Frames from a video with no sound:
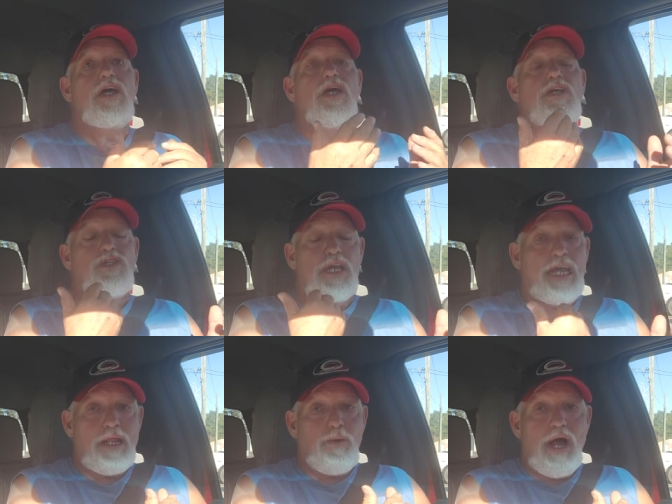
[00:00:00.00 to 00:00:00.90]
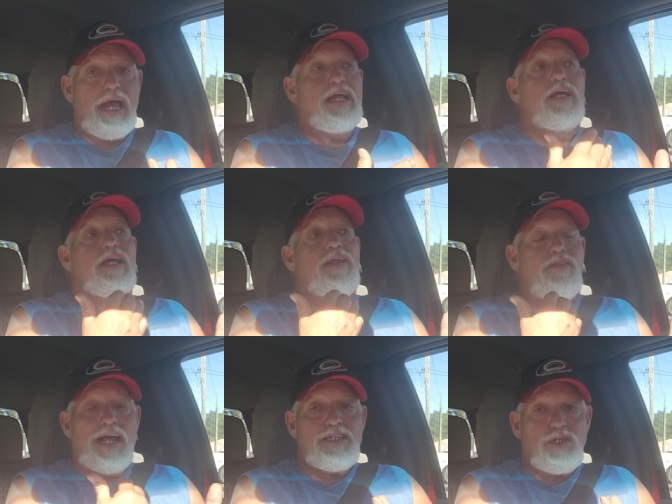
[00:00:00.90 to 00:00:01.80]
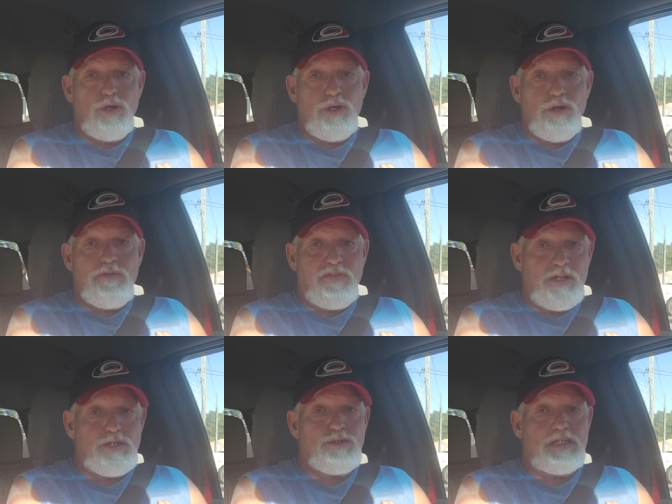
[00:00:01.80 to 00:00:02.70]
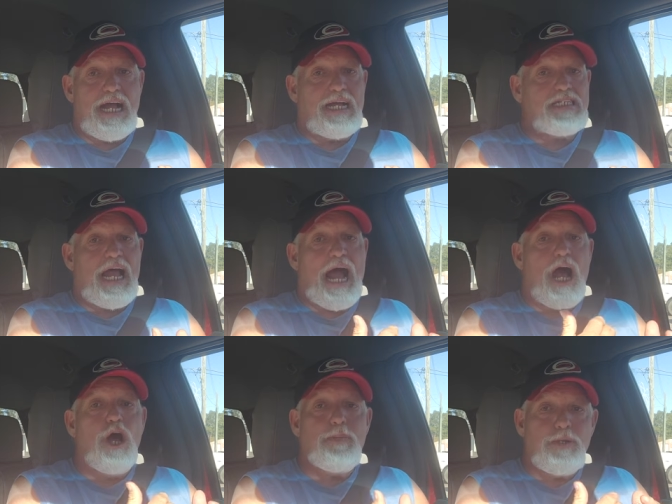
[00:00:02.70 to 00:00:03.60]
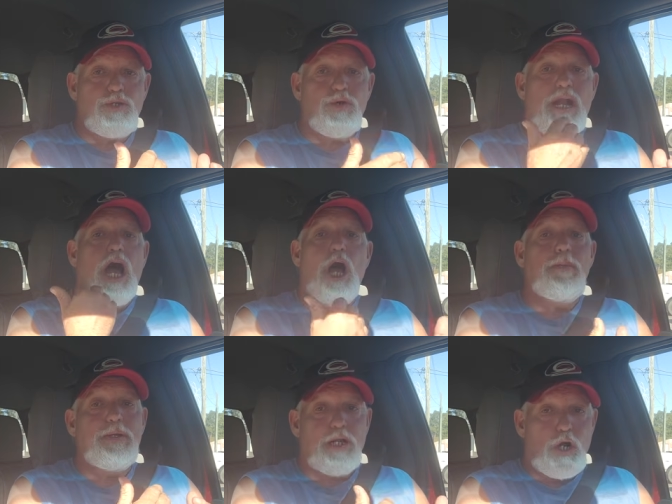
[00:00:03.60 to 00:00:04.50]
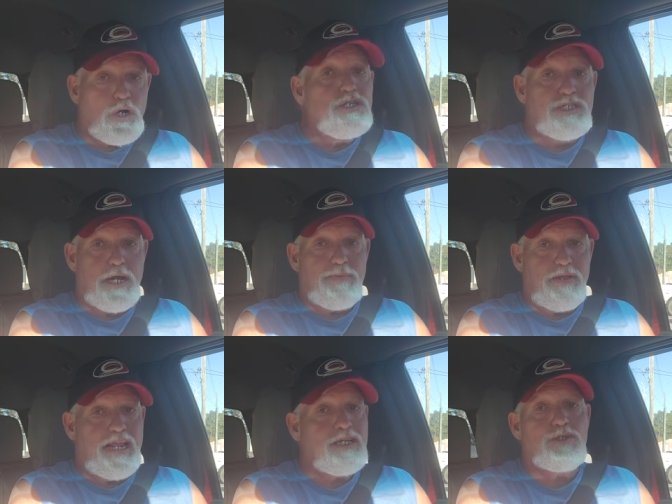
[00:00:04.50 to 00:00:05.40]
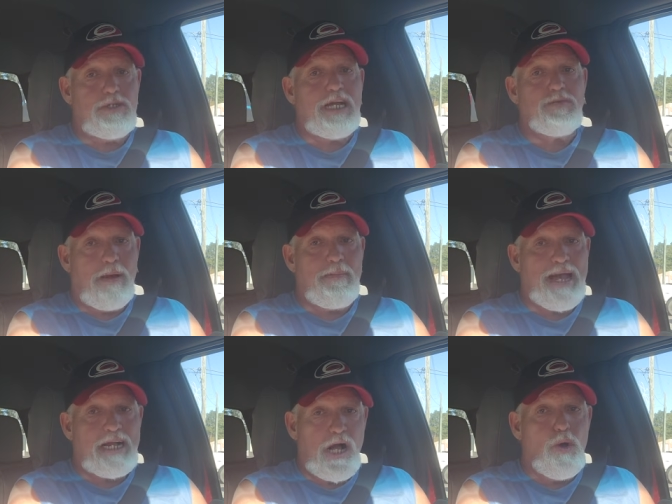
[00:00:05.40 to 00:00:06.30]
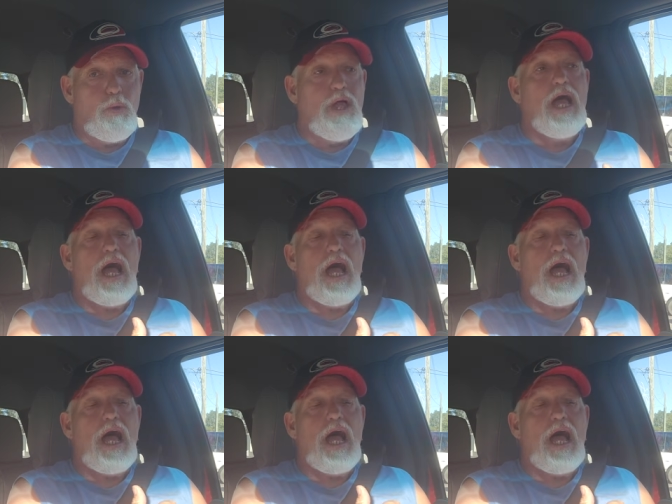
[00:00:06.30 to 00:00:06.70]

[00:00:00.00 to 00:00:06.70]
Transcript: So anyway, that's going to do it for this one, guys. I hope you enjoyed it. I hope you learned something. That's my main goal.